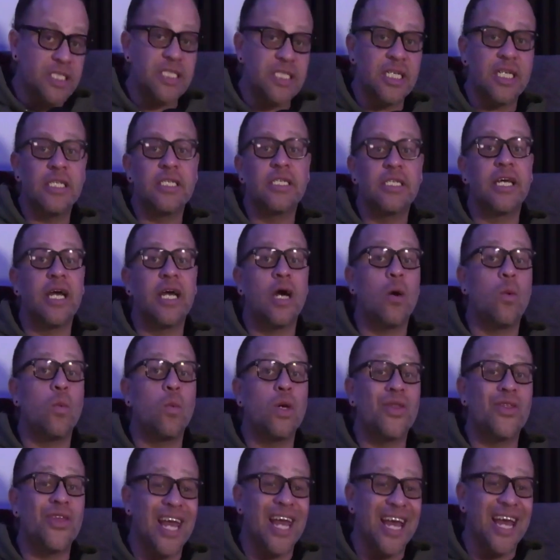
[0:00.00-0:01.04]
sitting down
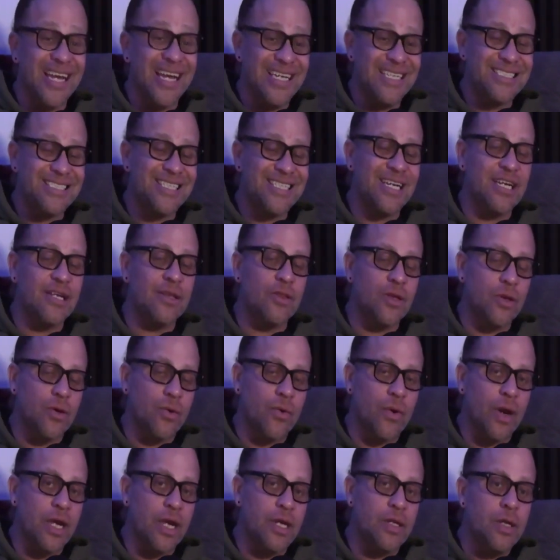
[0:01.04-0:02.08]
with AJ the
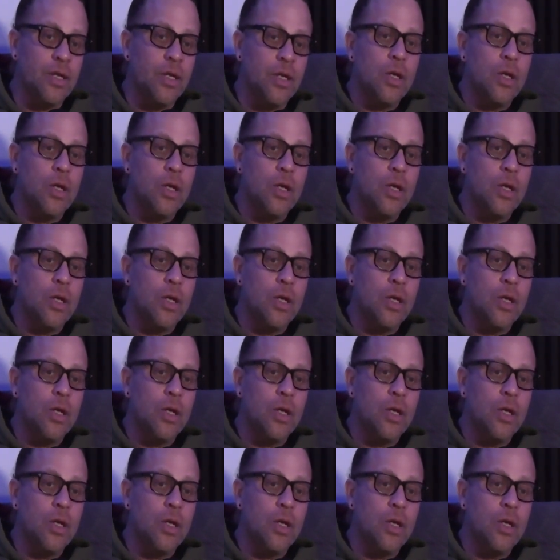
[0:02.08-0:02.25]
Great,